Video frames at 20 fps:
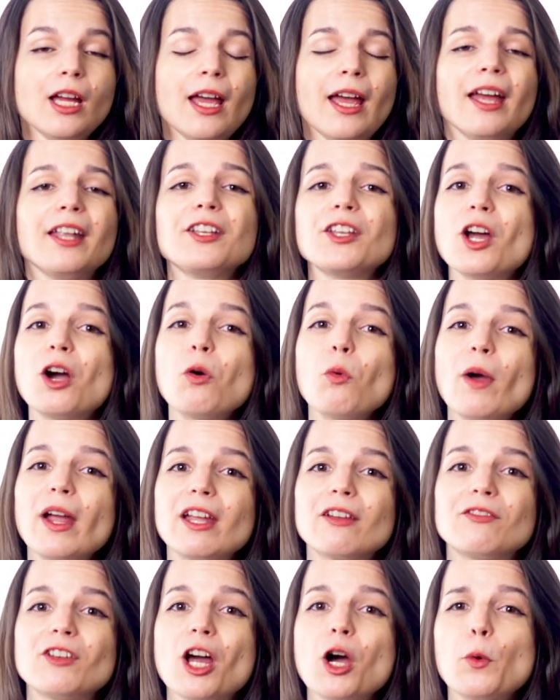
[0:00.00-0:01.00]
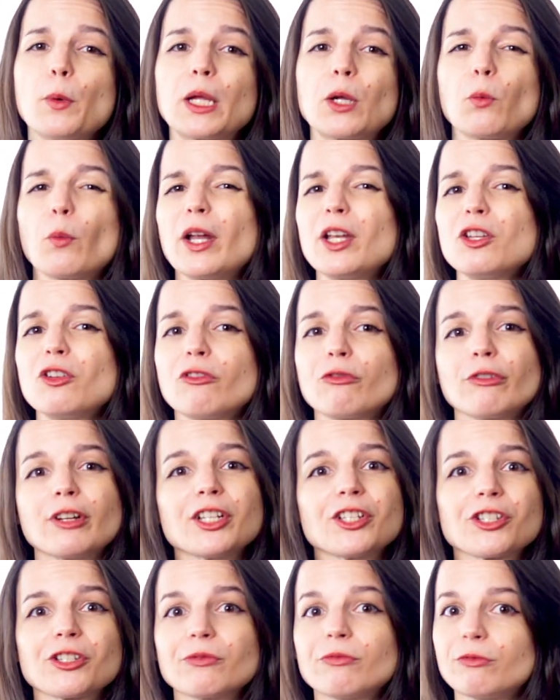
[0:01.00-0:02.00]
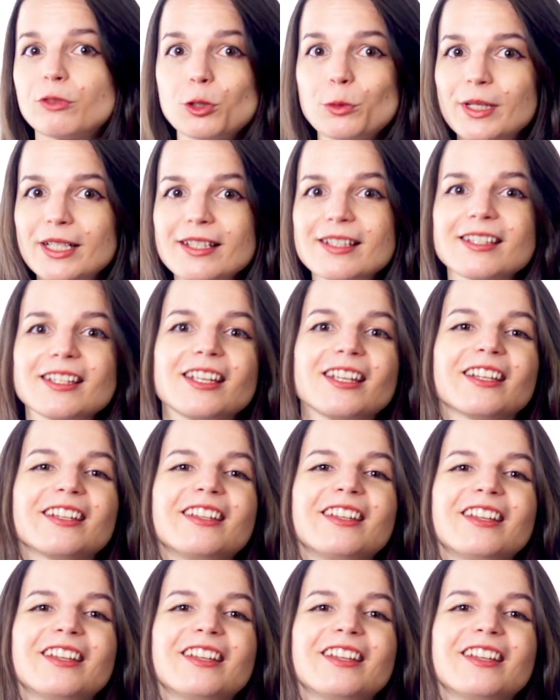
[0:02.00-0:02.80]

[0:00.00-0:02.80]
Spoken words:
and no way of knowing when you've reached fluency.